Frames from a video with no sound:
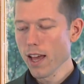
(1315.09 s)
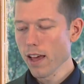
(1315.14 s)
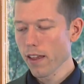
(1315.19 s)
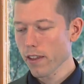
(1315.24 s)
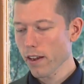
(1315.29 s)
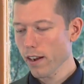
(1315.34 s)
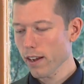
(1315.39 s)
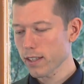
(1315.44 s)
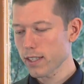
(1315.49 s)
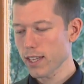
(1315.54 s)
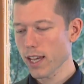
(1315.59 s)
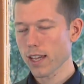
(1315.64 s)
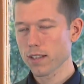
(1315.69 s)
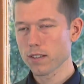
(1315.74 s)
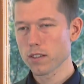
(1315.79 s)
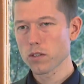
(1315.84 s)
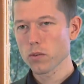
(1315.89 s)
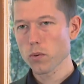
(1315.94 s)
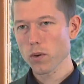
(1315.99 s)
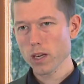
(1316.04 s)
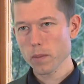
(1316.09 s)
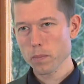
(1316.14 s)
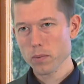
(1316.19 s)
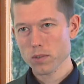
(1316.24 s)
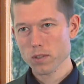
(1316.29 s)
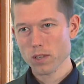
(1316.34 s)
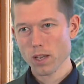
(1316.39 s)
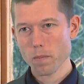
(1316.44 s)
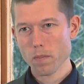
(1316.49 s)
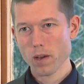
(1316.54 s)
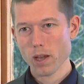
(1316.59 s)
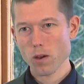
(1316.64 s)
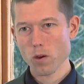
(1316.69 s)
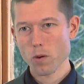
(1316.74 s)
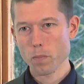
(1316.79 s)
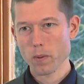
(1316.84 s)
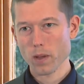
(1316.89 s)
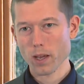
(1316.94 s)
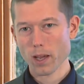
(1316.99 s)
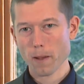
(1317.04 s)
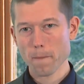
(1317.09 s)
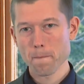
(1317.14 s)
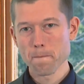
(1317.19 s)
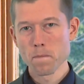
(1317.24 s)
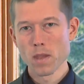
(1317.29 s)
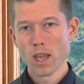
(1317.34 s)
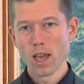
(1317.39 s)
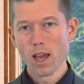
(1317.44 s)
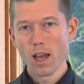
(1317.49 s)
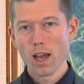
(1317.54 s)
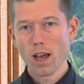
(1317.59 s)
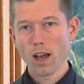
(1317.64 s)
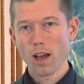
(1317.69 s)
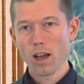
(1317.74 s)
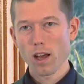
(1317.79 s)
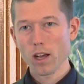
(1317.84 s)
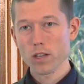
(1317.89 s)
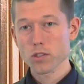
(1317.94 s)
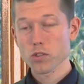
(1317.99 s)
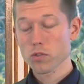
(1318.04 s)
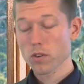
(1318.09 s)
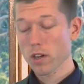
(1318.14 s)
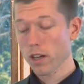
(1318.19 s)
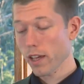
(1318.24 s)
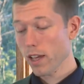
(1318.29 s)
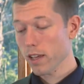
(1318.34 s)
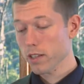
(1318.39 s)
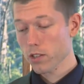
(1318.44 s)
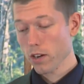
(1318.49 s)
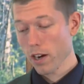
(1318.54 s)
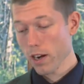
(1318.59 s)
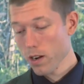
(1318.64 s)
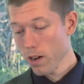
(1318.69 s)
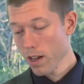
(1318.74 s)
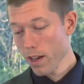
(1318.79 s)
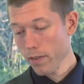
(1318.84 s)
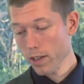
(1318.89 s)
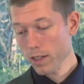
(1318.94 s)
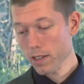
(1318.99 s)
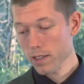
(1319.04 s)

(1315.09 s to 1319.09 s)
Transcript: They're at 10 to 20% myopic. Australia, sorry I don't have it on the